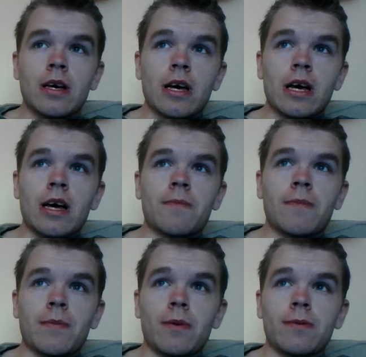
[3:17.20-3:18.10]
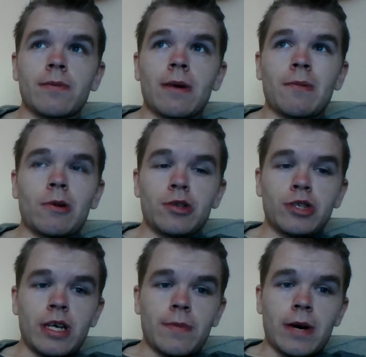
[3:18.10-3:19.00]
um, and probably won't
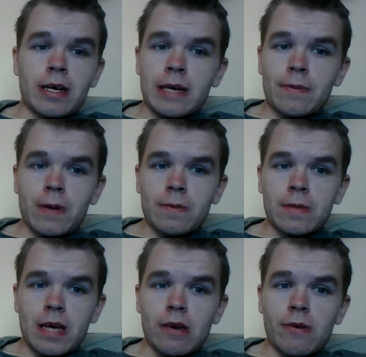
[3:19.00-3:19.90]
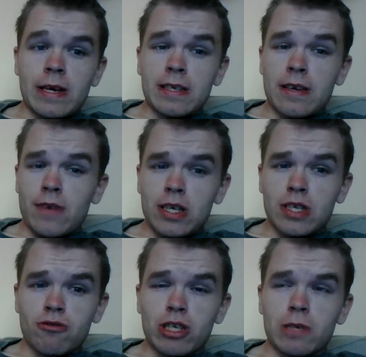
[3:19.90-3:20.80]
watch it, but I'll keep up to date who it is. If it
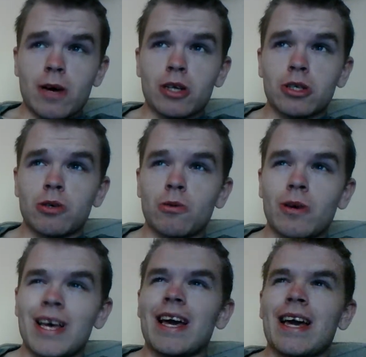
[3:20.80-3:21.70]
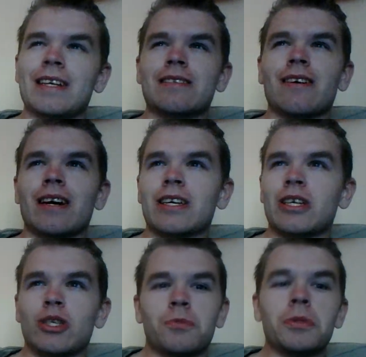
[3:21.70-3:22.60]
is Kris Marshall, it's like
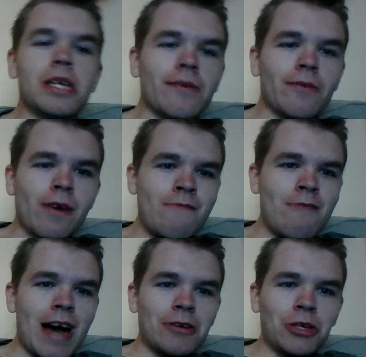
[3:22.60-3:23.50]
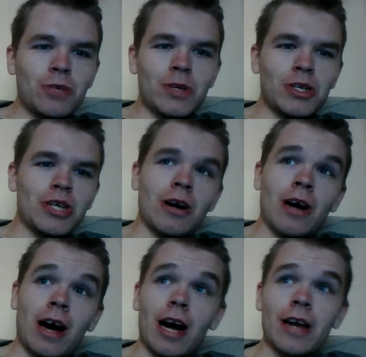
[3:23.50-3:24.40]
it should be the other way around. It should be Joe.
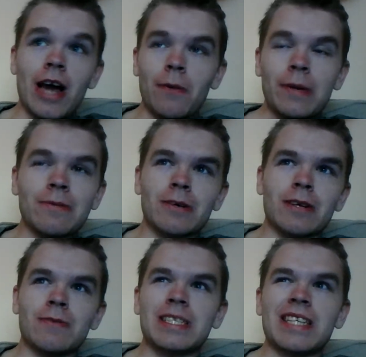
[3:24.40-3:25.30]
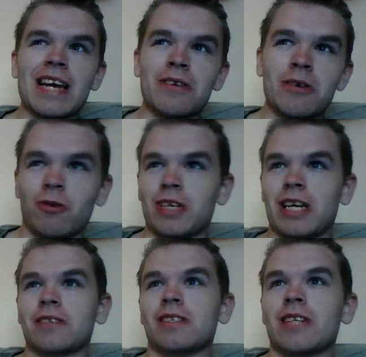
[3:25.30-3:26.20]
I know people are going to be saying your
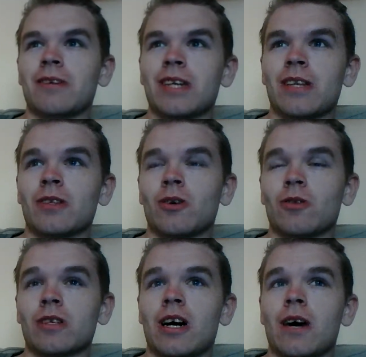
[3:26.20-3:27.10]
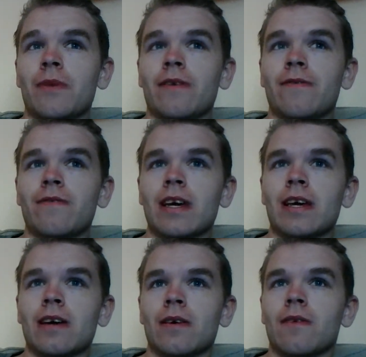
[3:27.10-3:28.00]
sex is now saying the doctor can't be a,
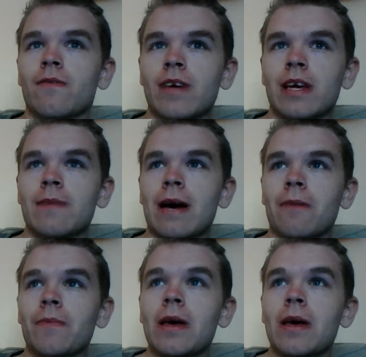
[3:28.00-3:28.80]
fe- female,